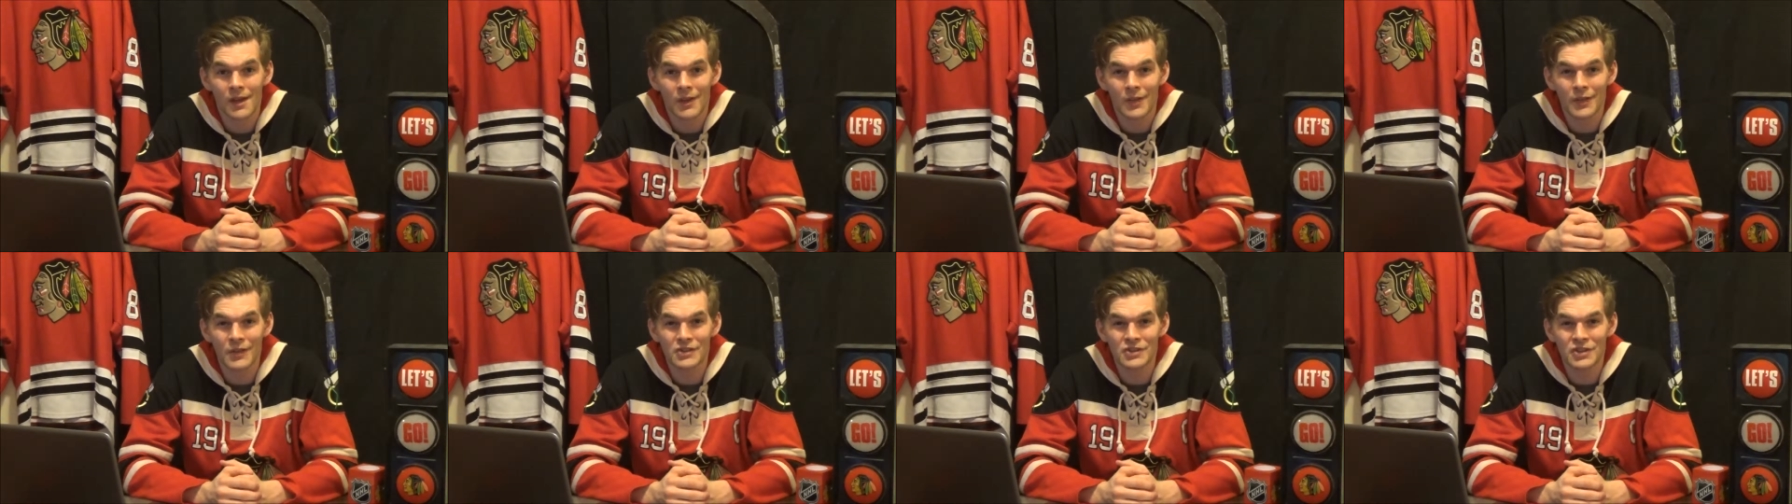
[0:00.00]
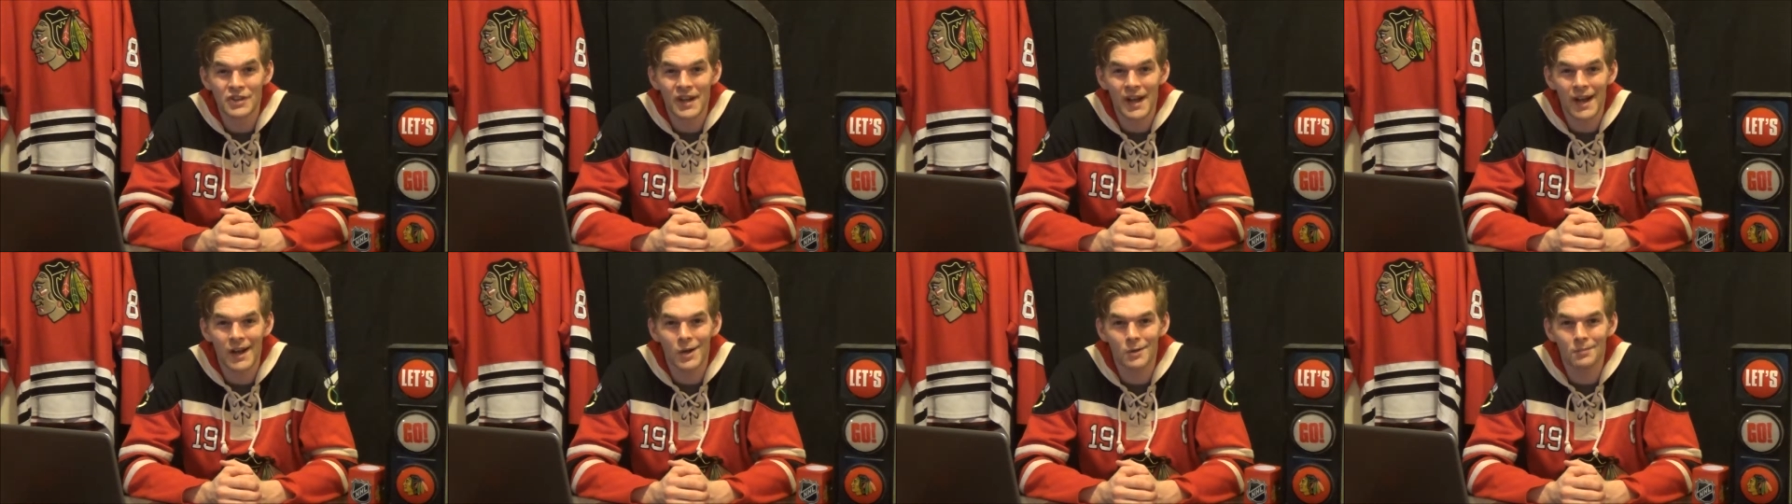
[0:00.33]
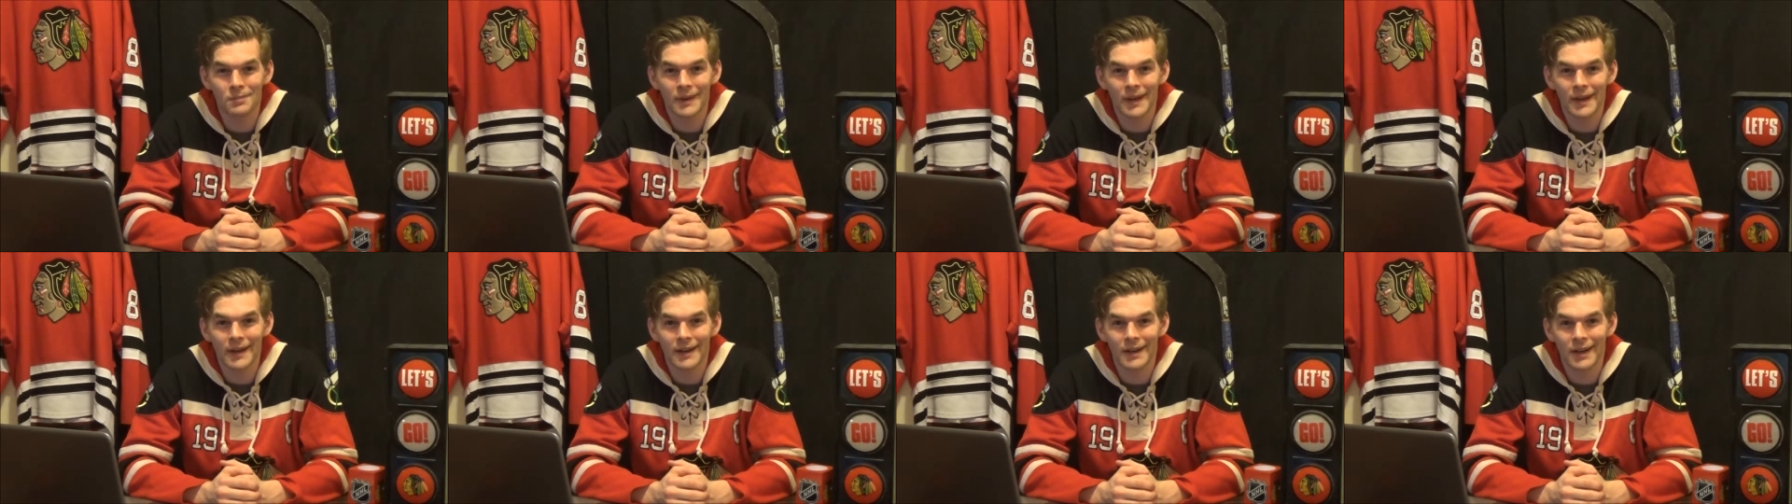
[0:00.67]
The Chicago
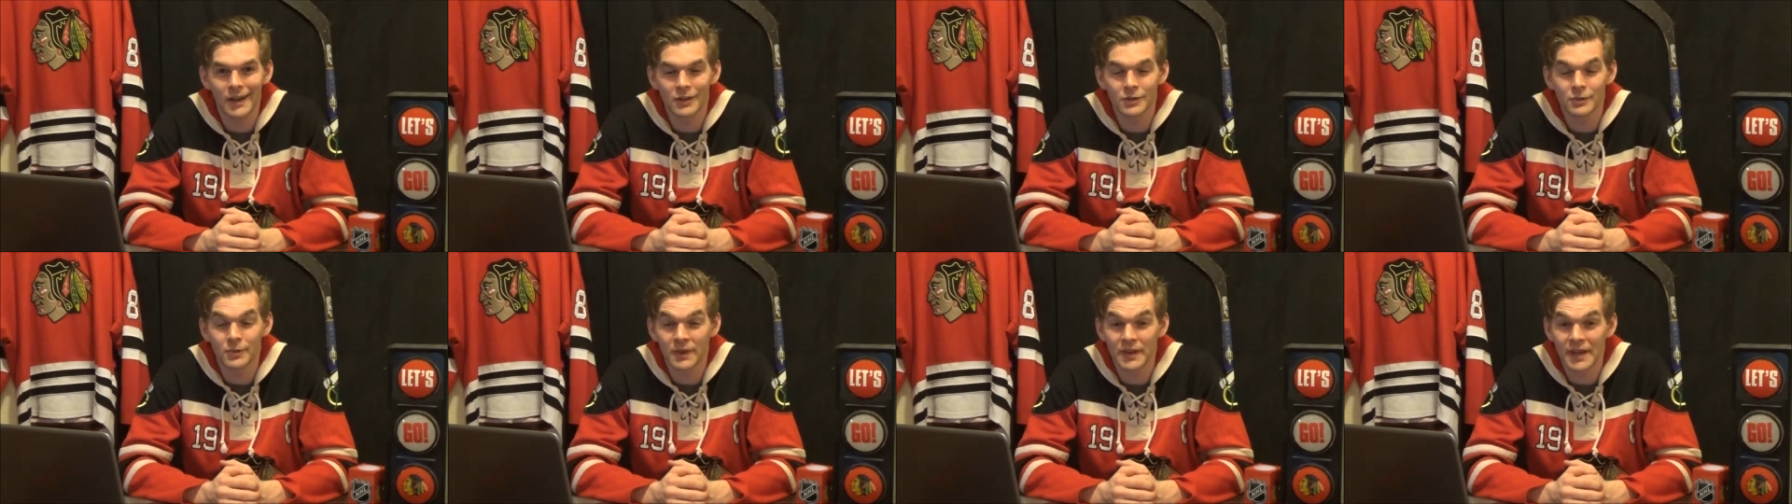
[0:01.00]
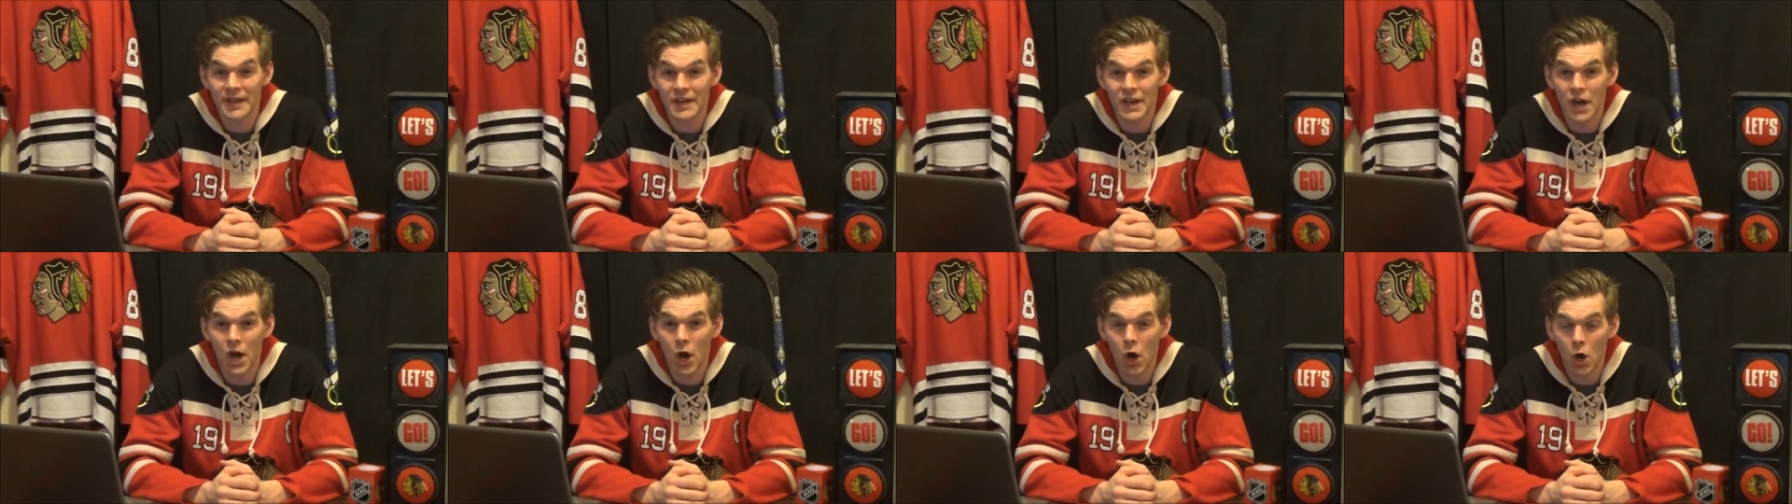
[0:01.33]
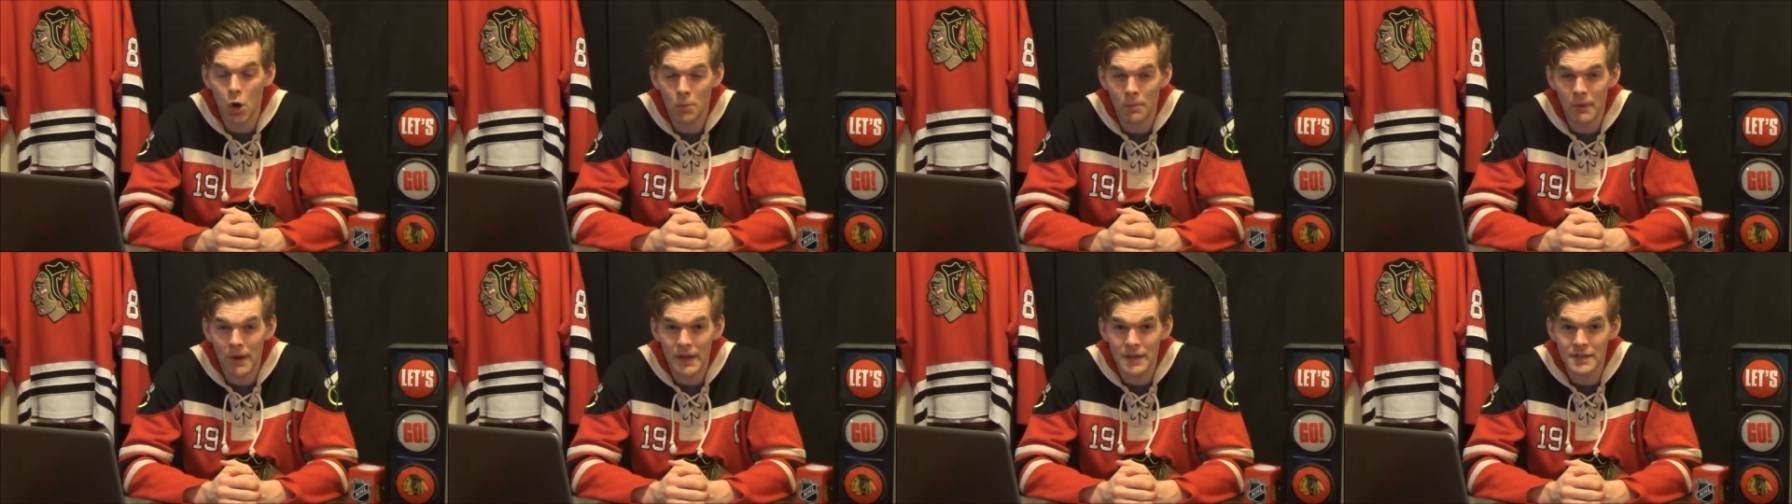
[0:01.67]
Blackhawks will get
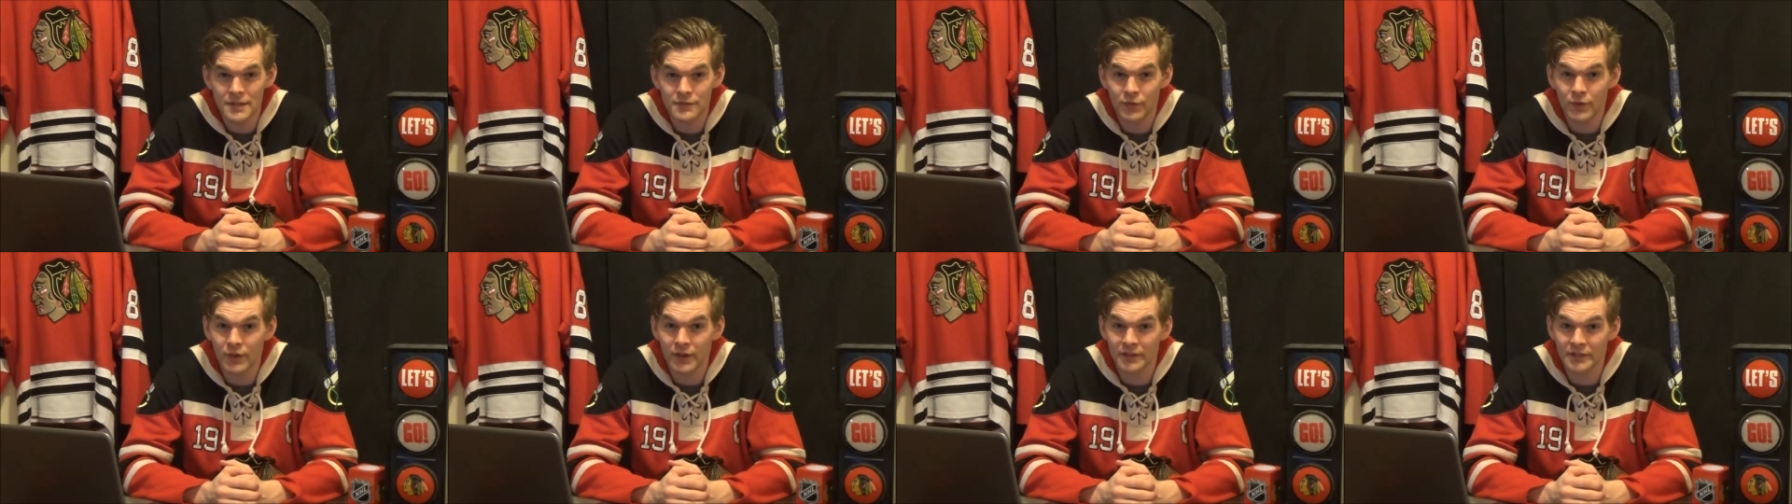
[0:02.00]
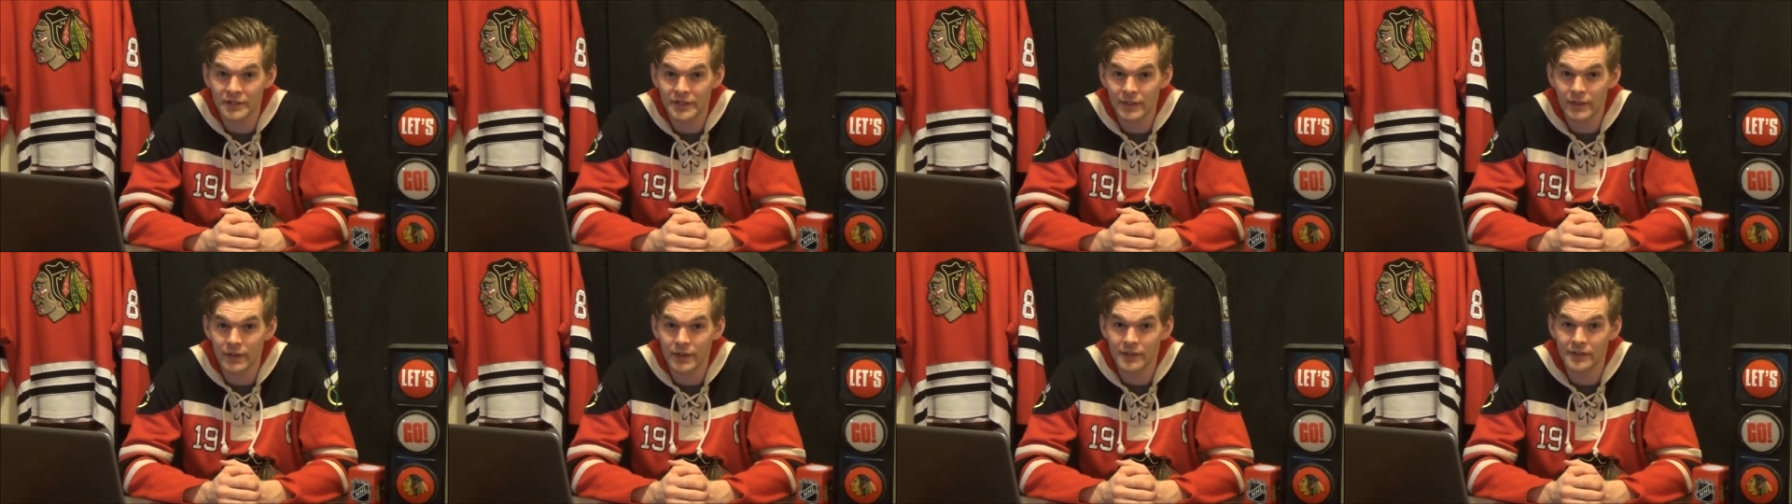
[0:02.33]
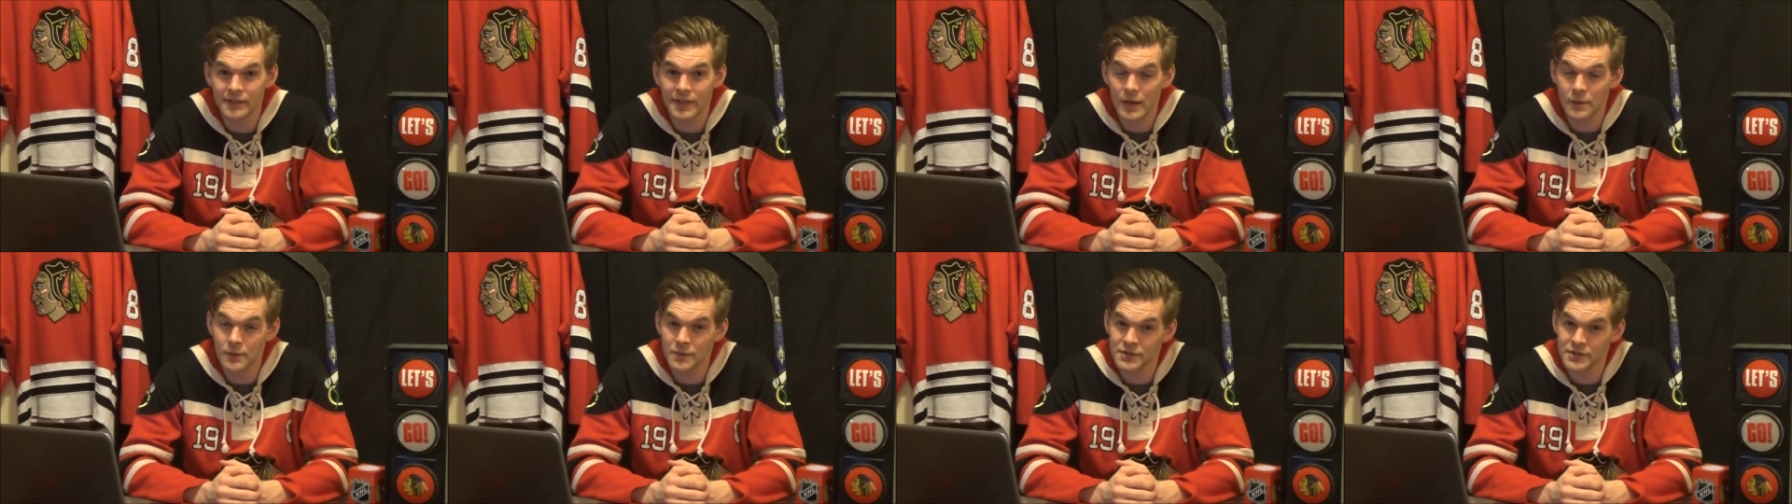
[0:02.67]
home ice for a
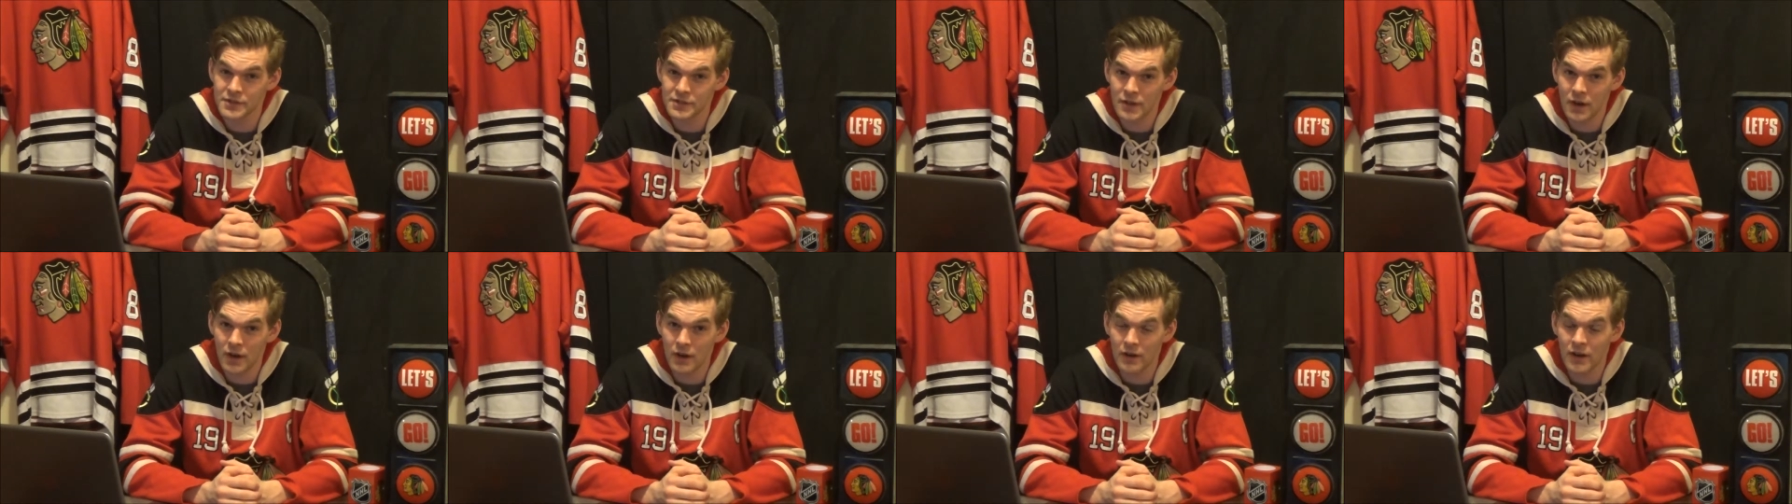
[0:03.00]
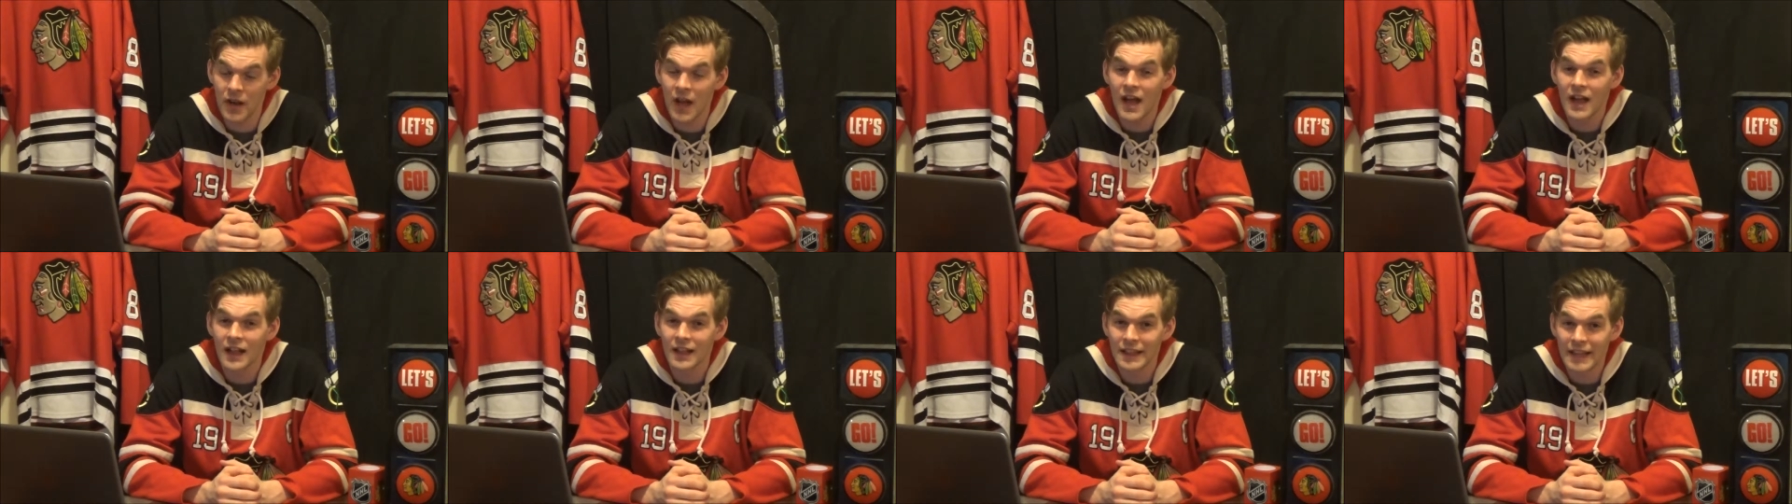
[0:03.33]
series that will start